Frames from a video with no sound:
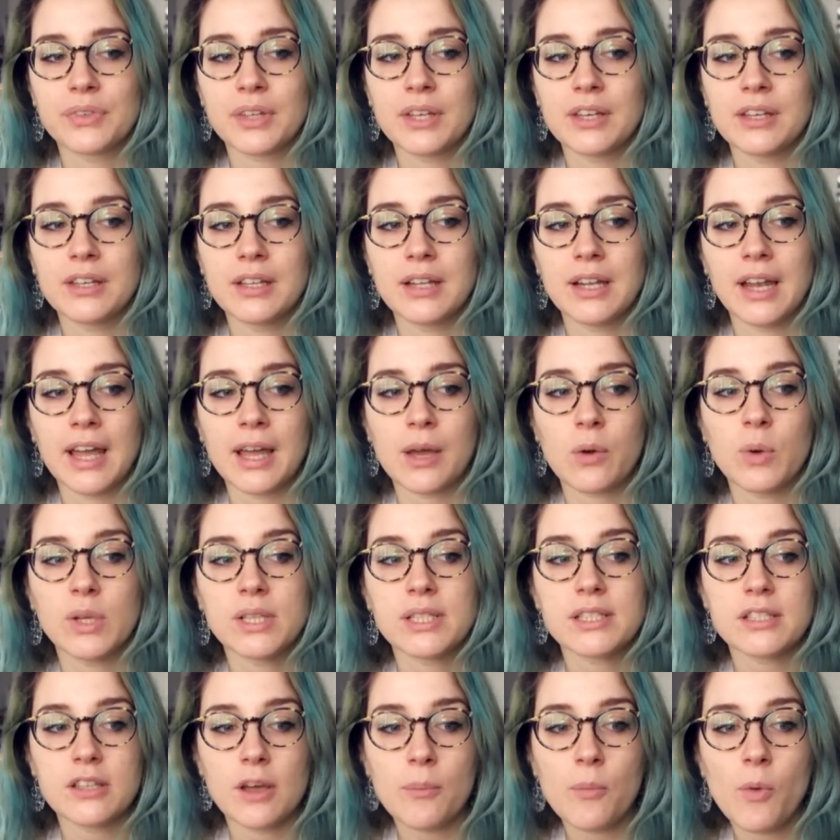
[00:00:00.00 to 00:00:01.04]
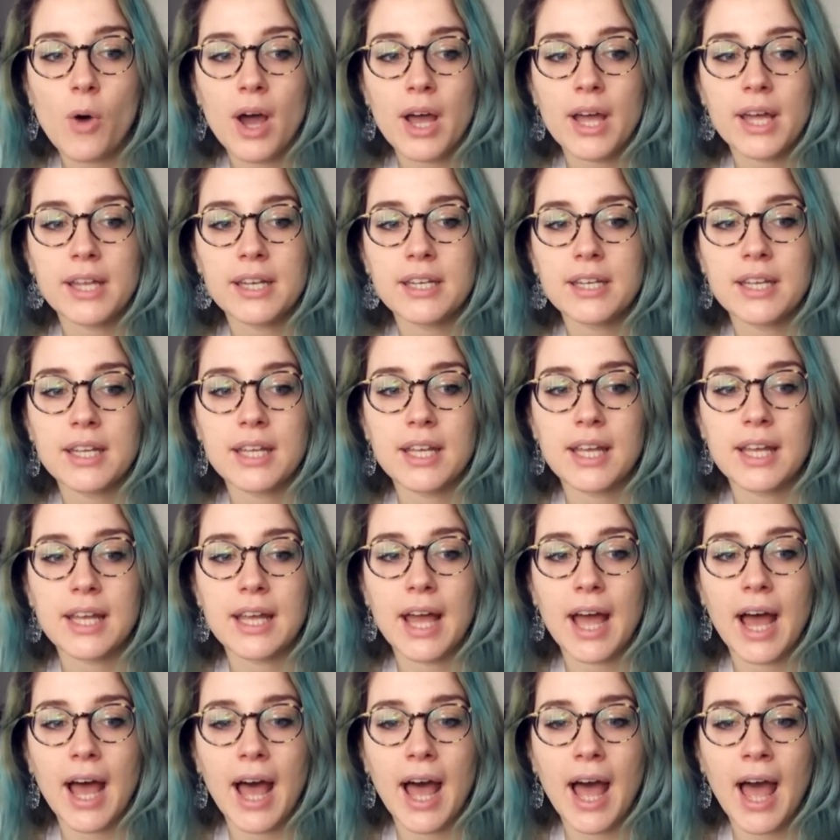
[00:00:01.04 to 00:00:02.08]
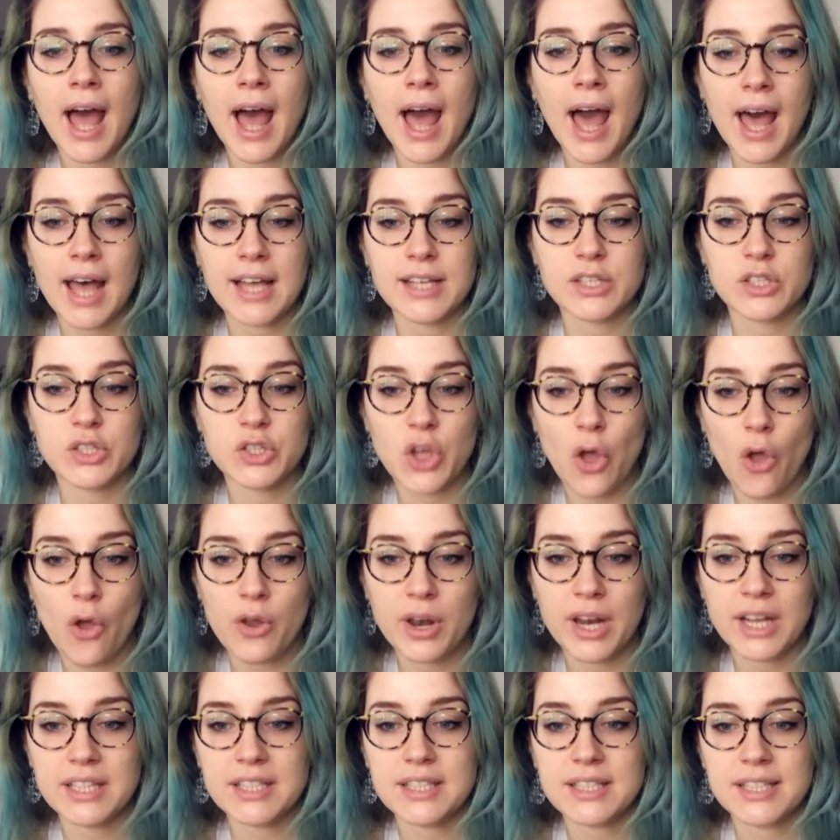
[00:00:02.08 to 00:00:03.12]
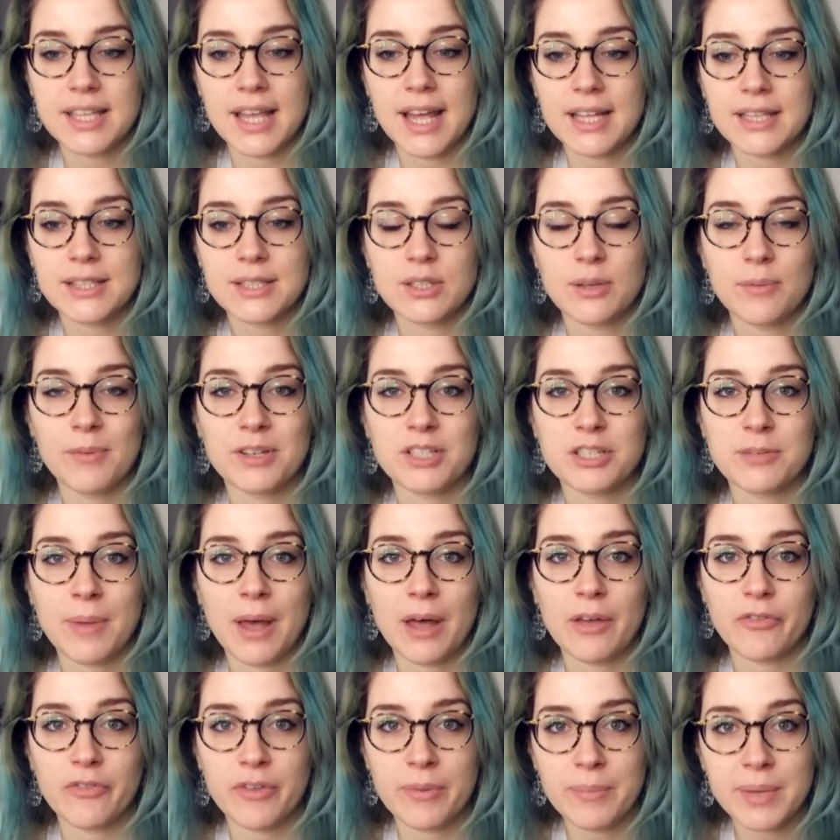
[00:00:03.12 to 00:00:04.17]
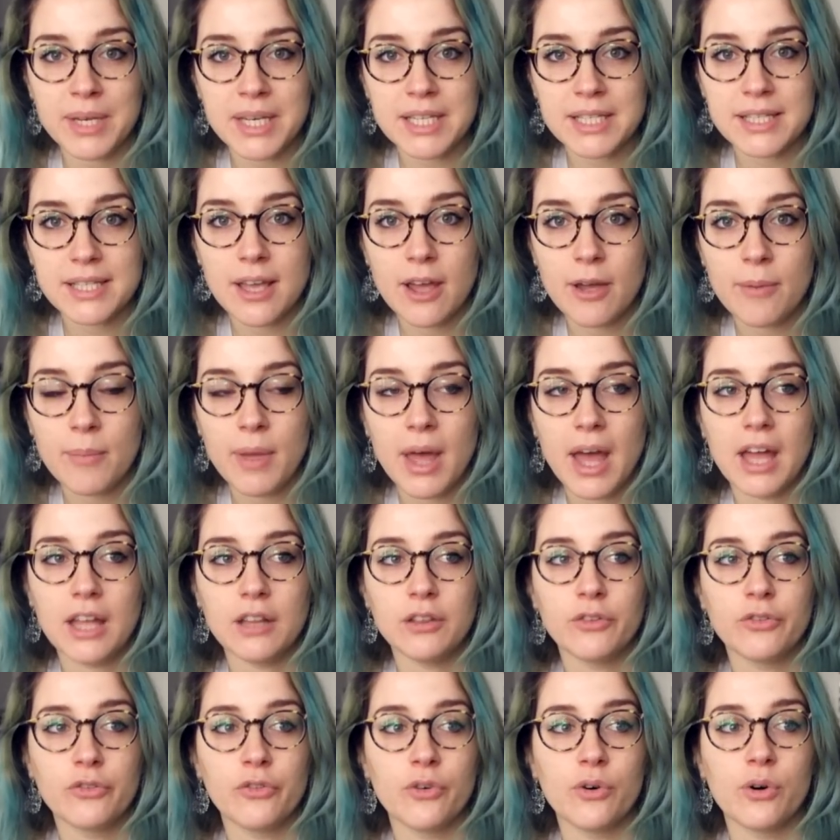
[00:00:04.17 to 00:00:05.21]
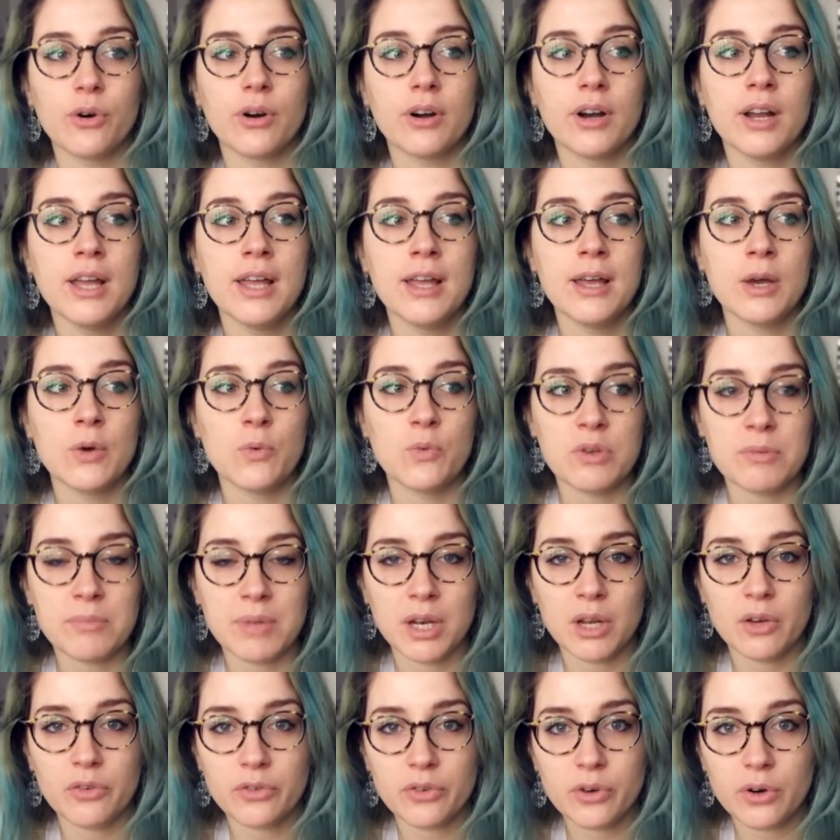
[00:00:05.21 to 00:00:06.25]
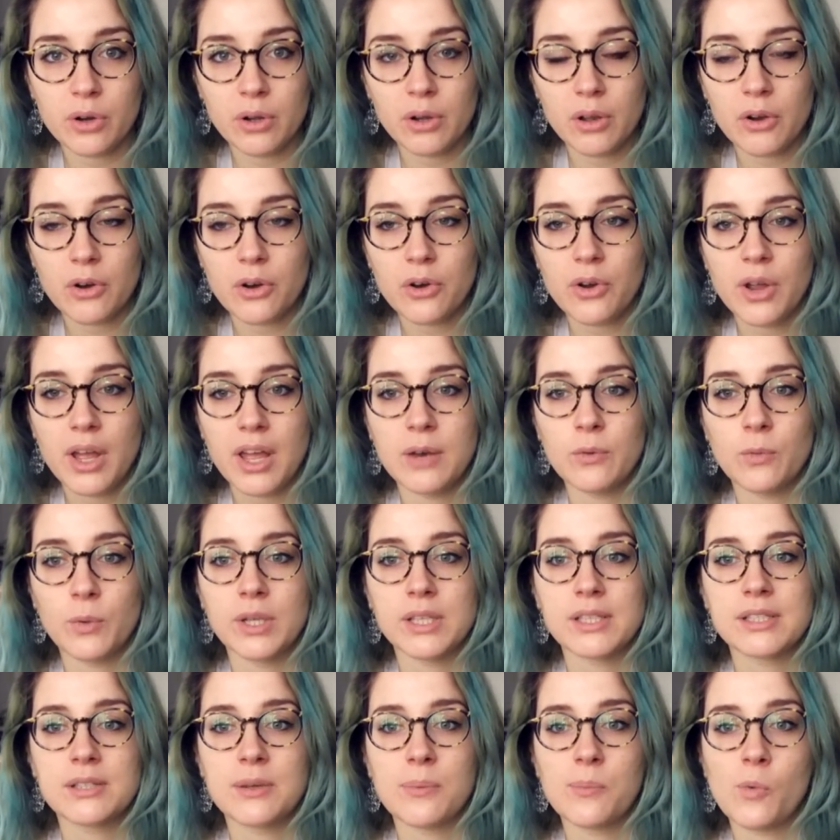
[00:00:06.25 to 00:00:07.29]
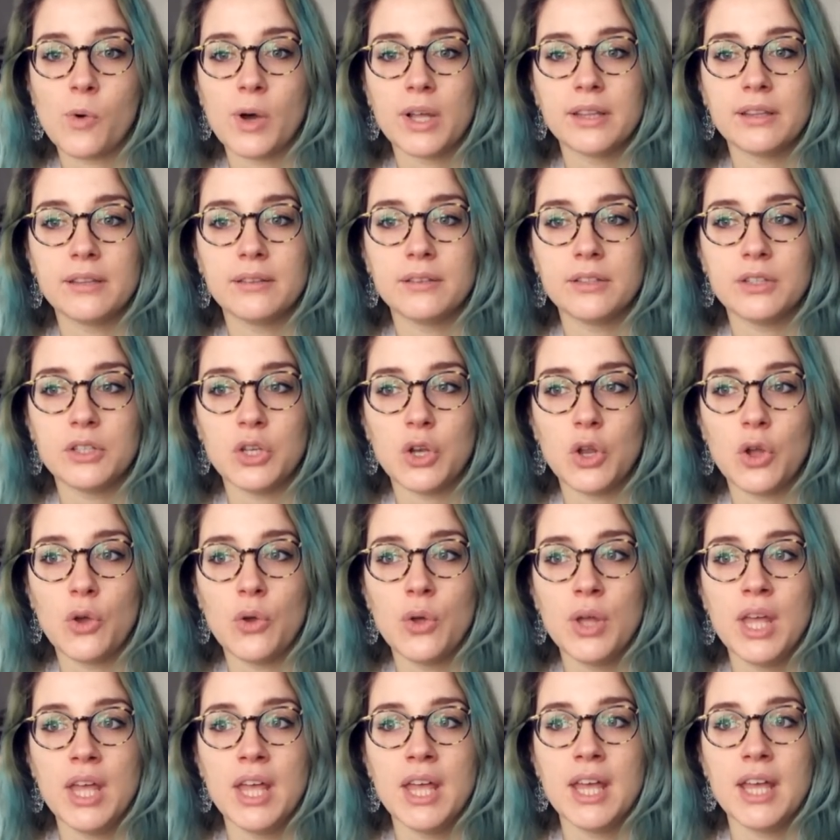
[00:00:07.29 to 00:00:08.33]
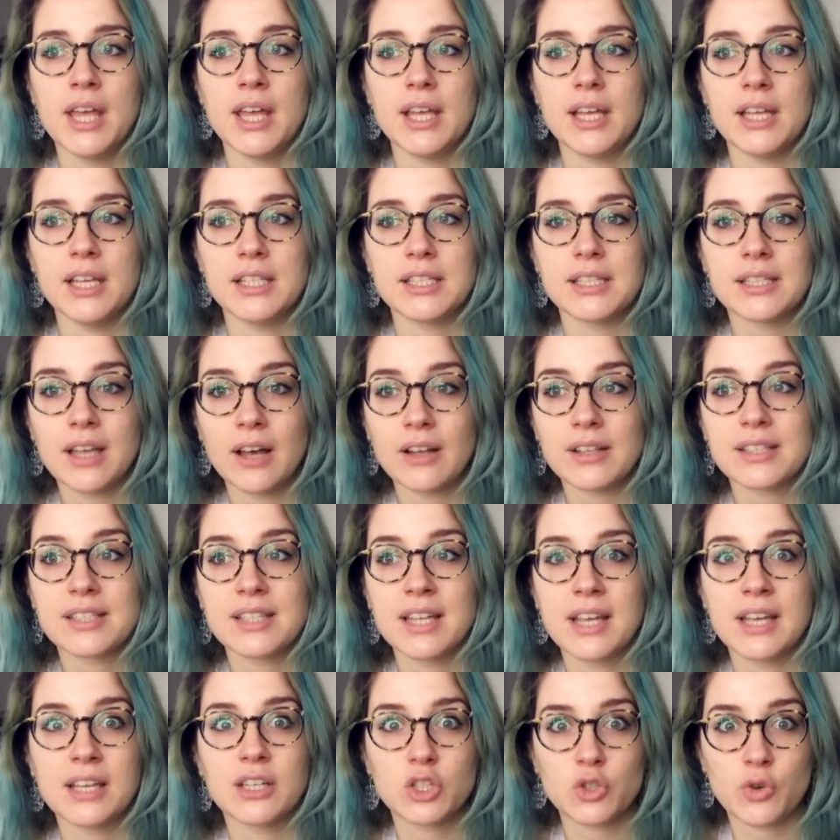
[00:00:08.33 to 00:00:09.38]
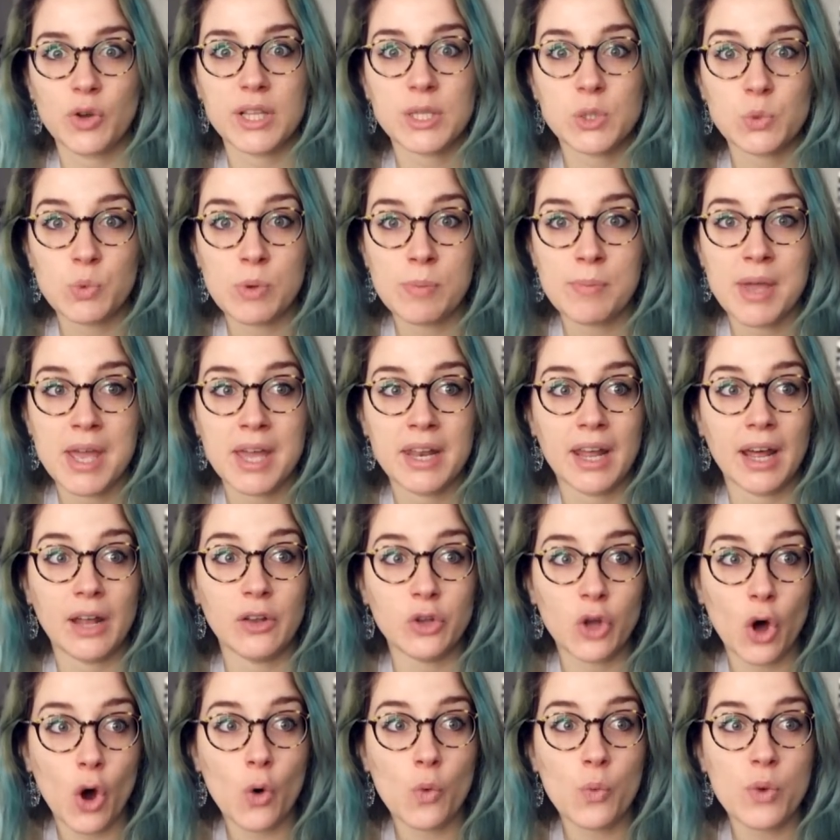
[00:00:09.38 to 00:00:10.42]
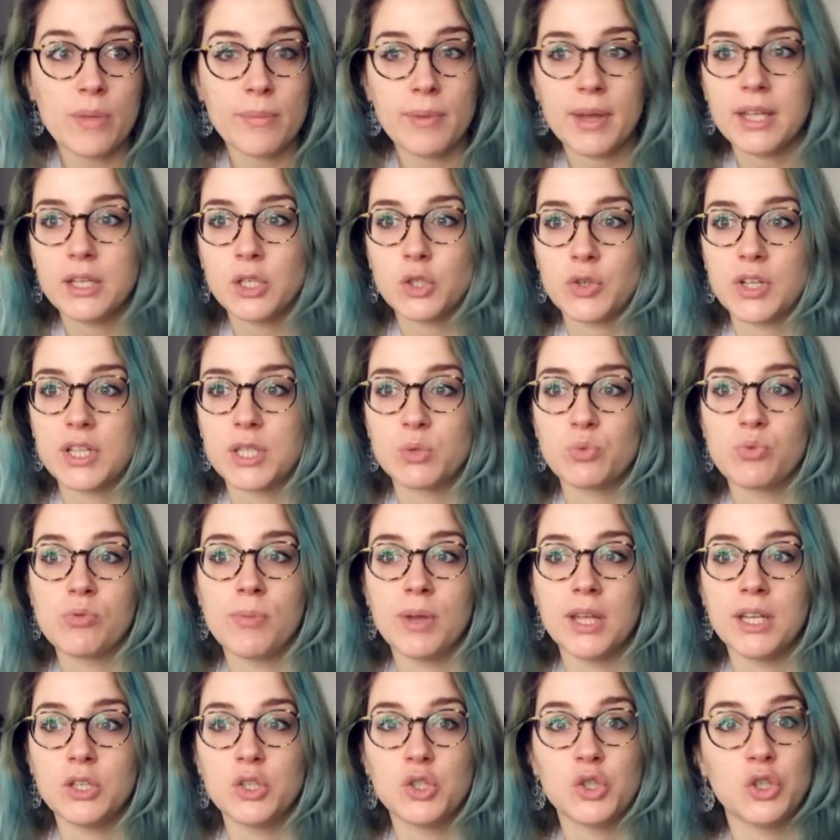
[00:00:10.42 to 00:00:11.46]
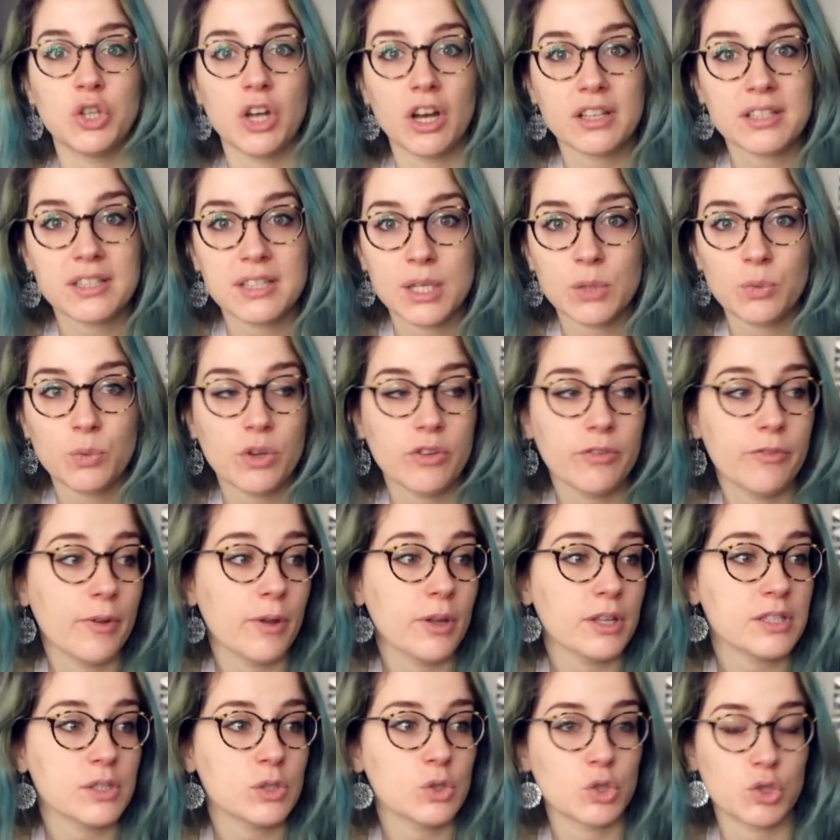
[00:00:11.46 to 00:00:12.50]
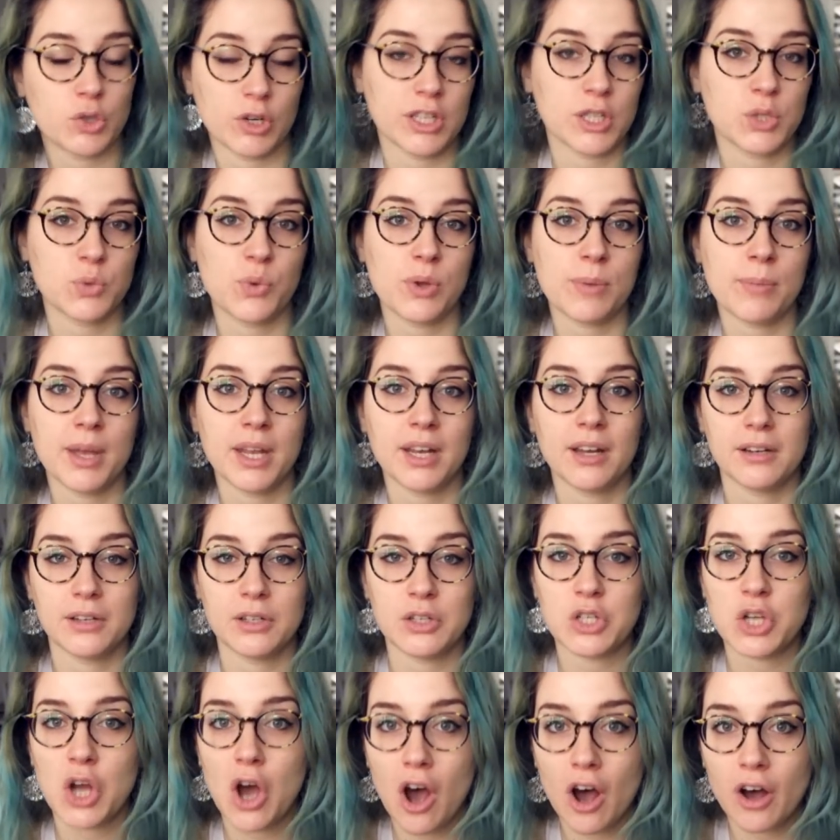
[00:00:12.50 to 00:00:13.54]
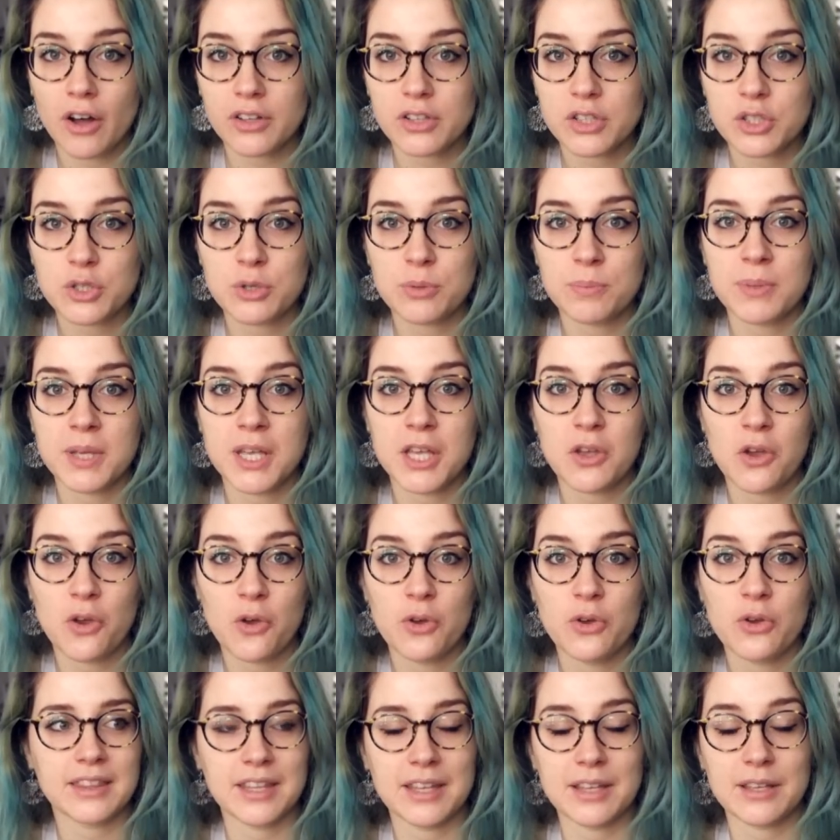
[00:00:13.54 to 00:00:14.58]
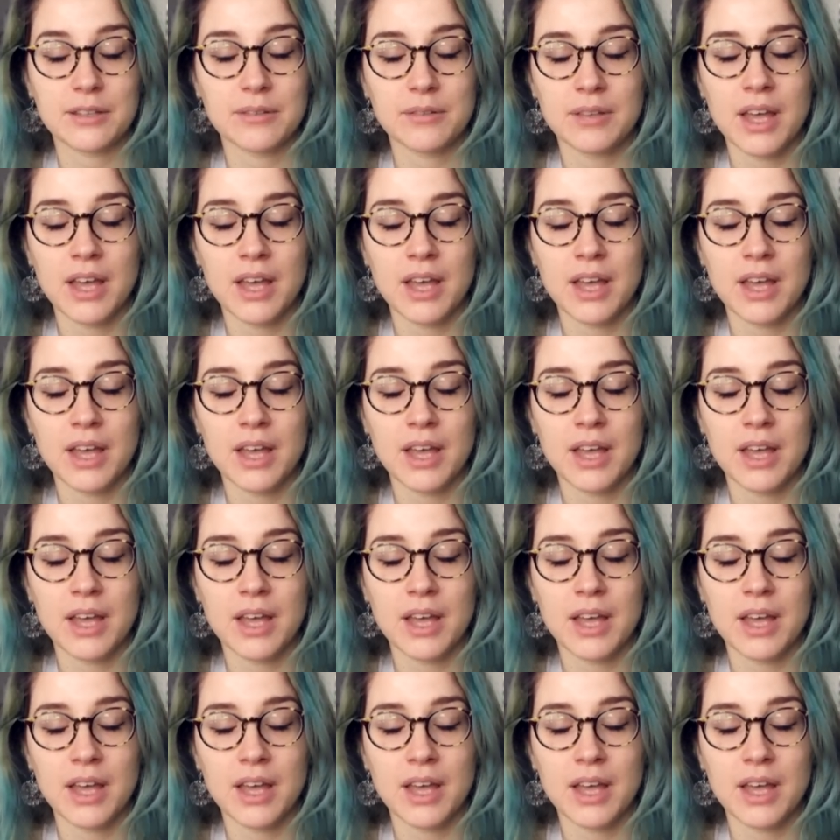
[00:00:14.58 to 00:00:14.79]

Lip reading: like when someone has done and said so much about feminism and for women of color, and when someone, is not saying trans women are not women, trans women do not sit with us, trans women are not to be heard.